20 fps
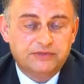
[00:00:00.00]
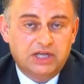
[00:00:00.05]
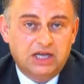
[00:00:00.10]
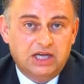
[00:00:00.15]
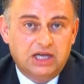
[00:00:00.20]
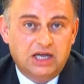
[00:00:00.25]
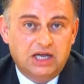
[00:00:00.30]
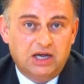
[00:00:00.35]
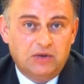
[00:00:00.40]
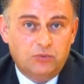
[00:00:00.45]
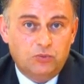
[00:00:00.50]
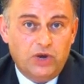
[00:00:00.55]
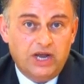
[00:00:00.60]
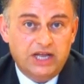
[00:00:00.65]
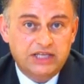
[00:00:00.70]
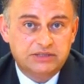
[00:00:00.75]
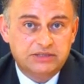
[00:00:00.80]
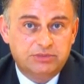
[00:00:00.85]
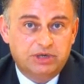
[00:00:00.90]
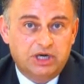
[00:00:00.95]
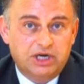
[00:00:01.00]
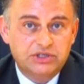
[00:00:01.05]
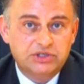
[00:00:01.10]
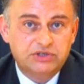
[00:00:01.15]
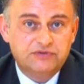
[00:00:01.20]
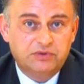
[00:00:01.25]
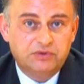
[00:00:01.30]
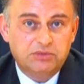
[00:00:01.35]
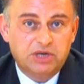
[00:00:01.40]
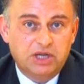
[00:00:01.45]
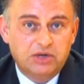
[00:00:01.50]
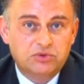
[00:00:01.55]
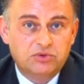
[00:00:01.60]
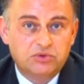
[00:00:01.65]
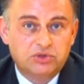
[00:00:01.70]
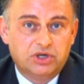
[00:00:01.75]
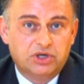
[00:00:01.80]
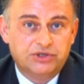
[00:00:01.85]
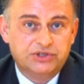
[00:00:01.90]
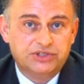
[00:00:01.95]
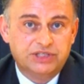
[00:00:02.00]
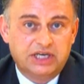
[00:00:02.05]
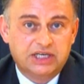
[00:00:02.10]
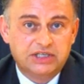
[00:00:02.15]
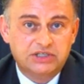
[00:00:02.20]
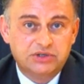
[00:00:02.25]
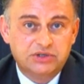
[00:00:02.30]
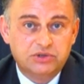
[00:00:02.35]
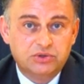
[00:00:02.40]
and where to buy just from local contacts.